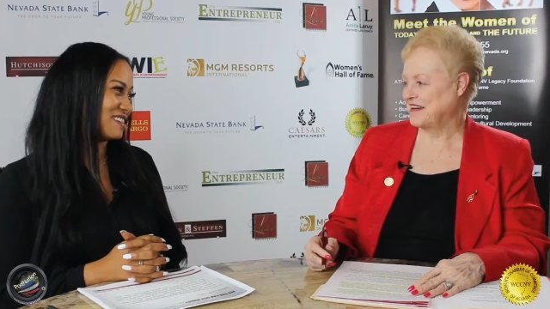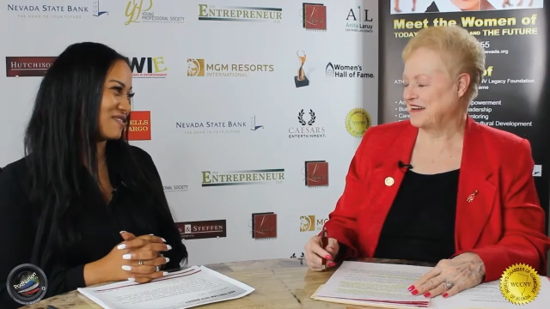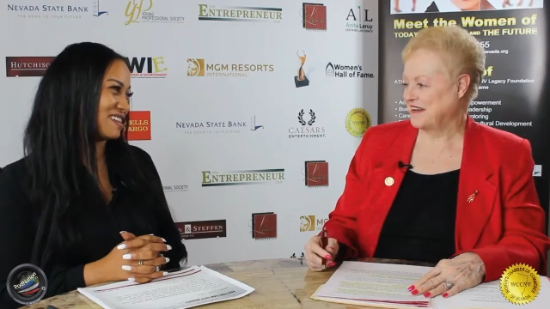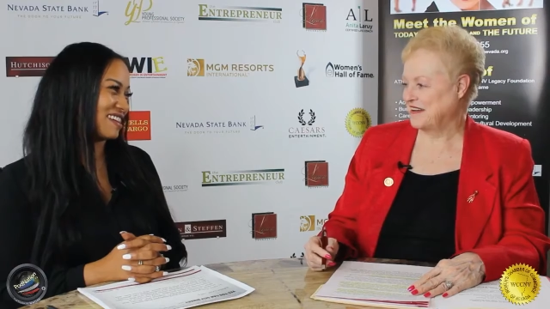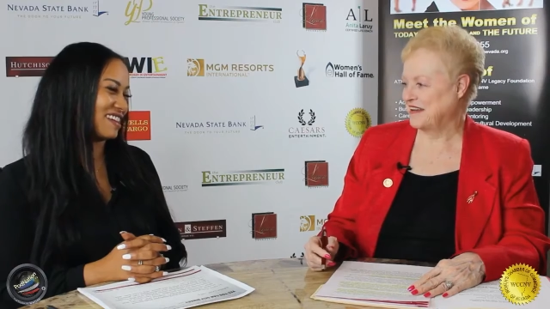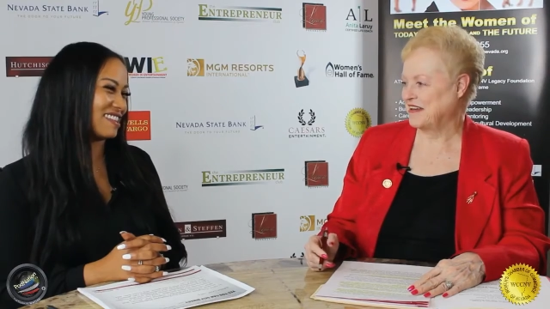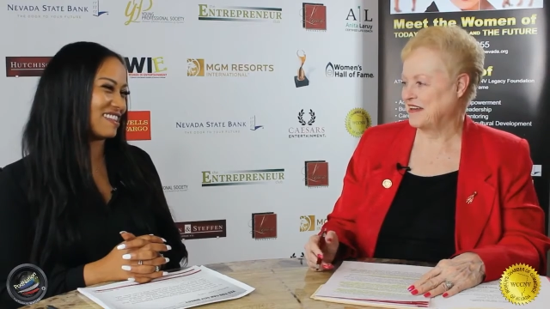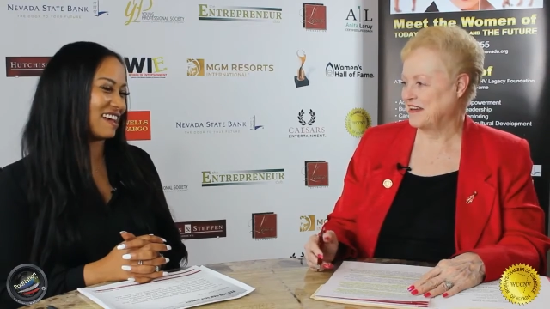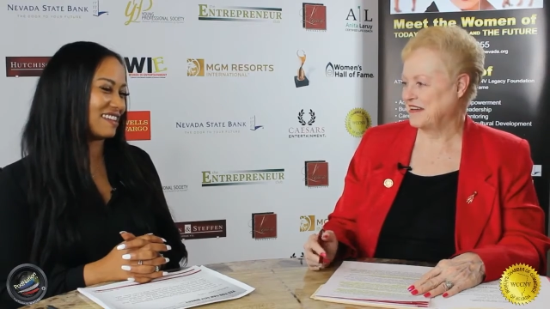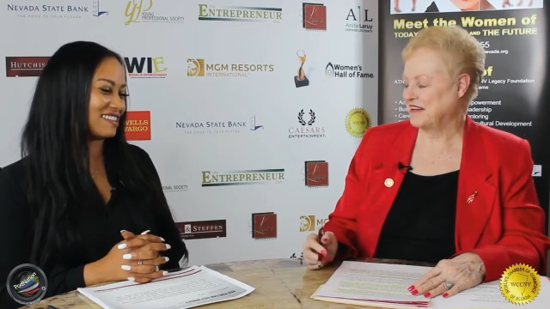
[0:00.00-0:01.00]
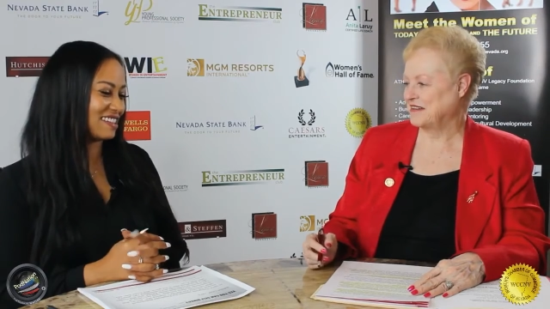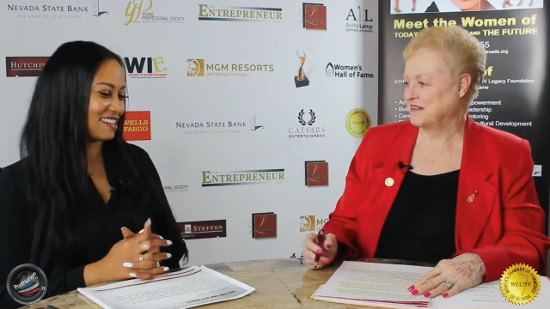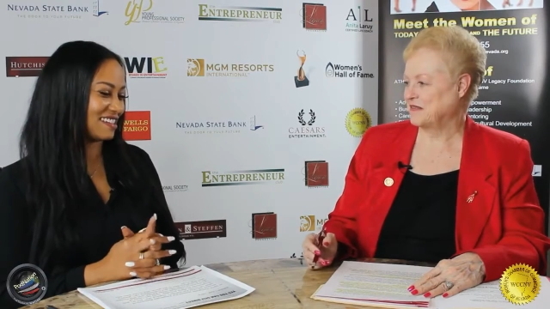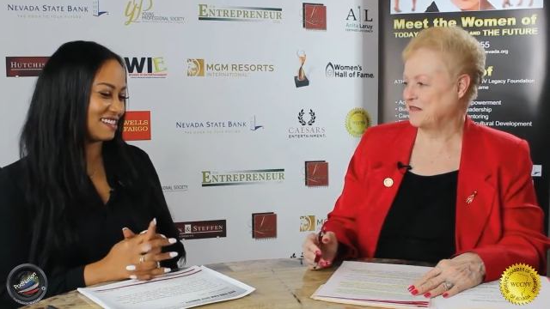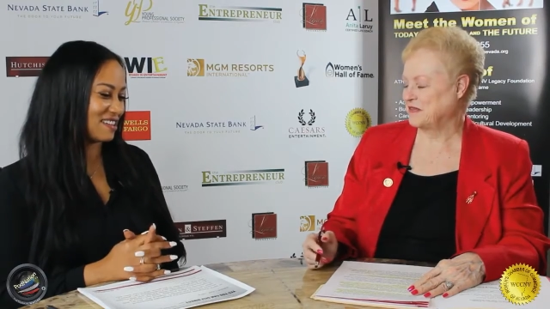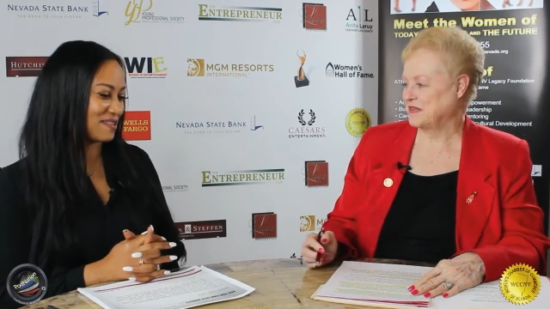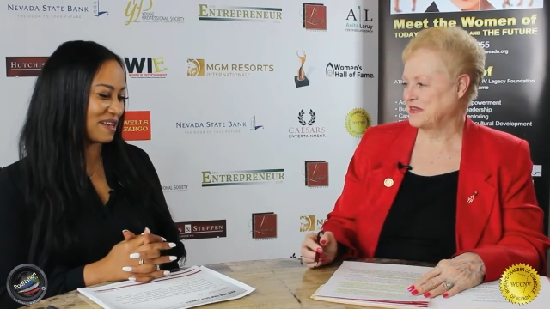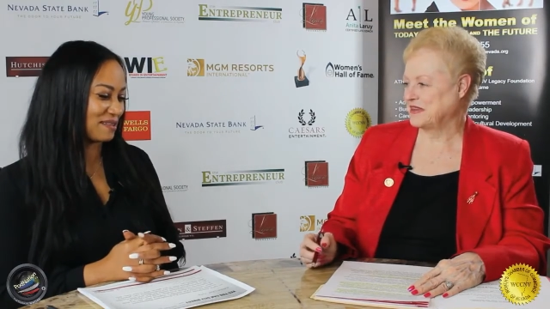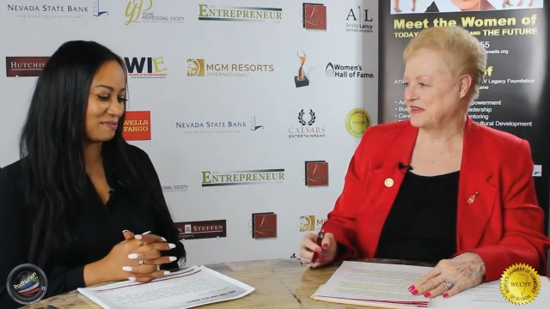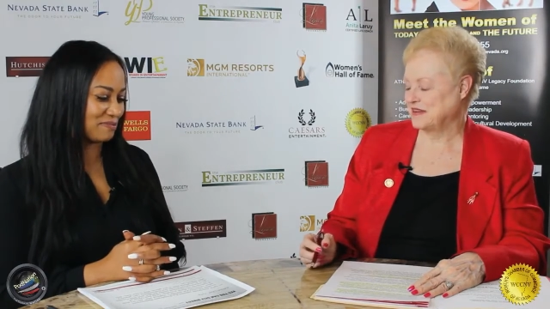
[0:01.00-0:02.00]
Speaker 1: see if we can get that done so
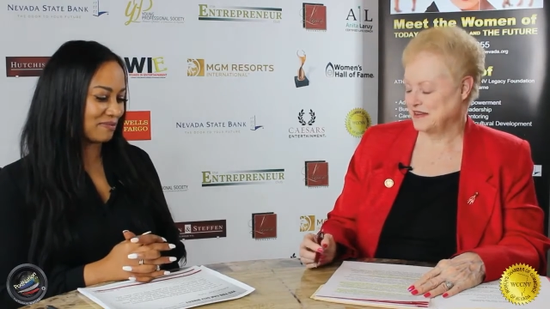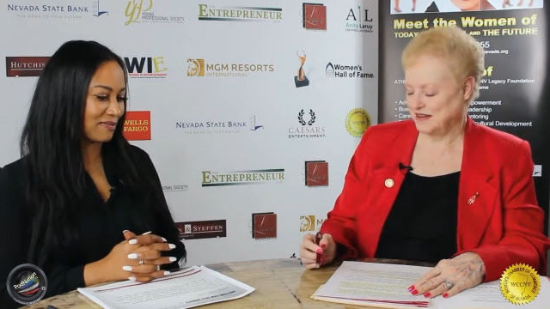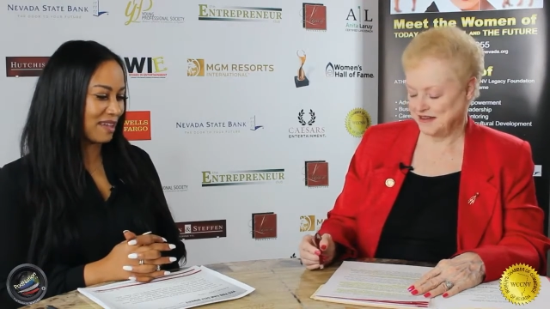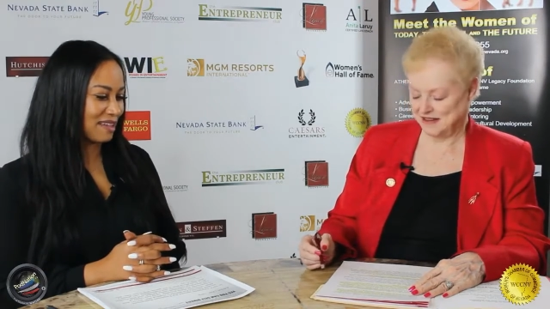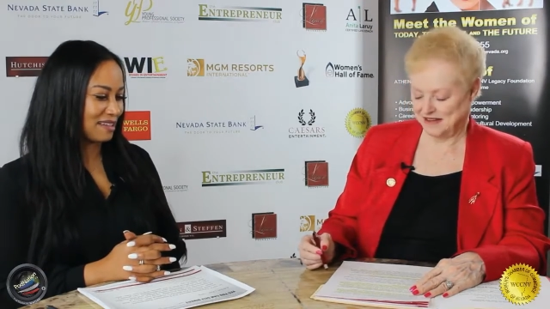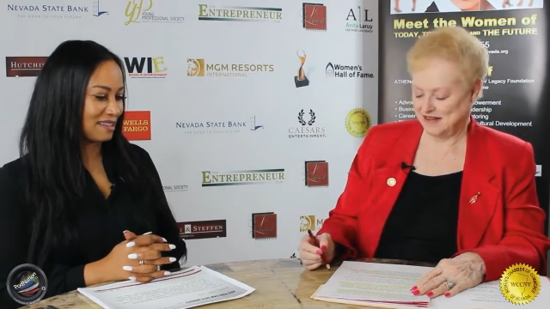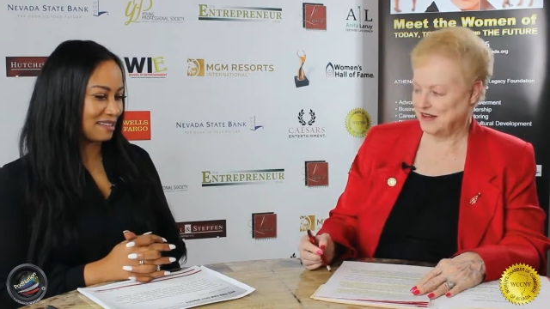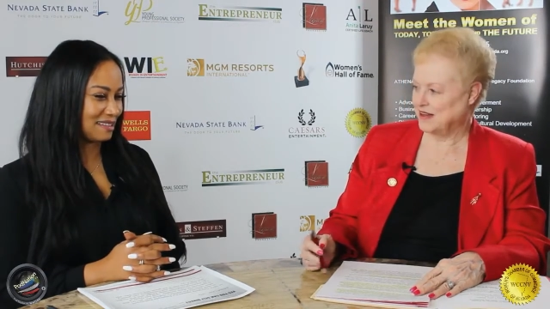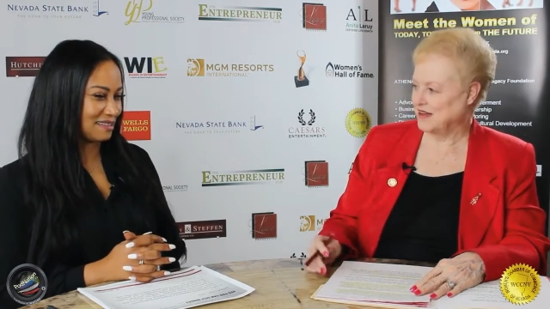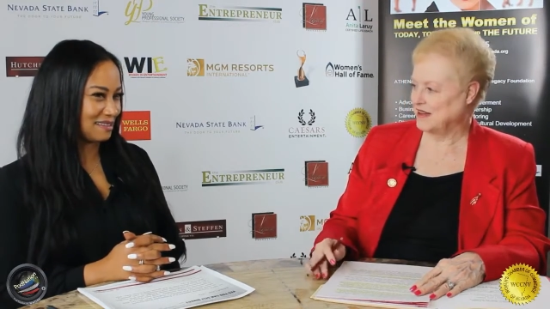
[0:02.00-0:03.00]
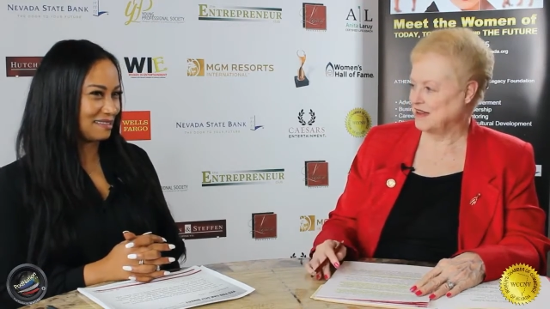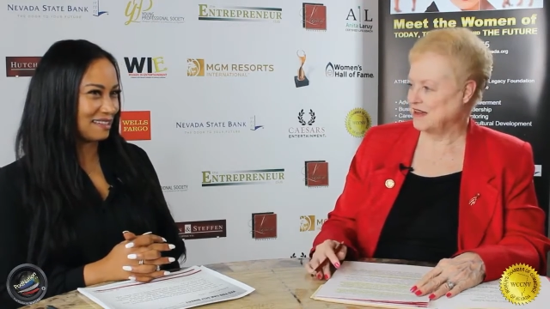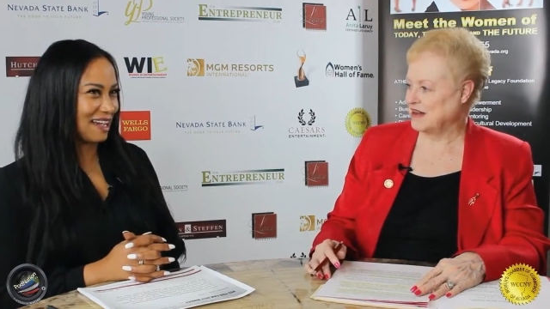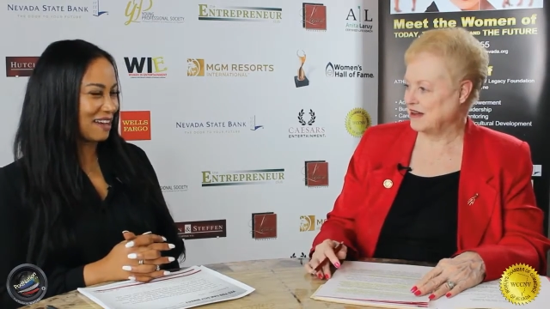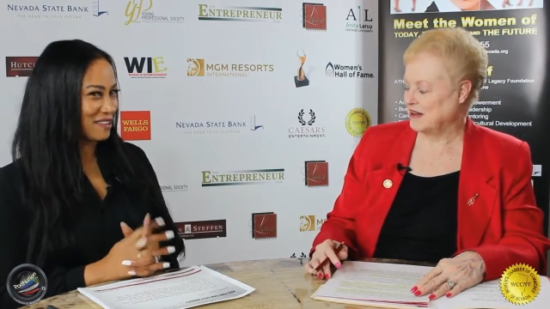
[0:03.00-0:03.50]
um, yeah. yeah,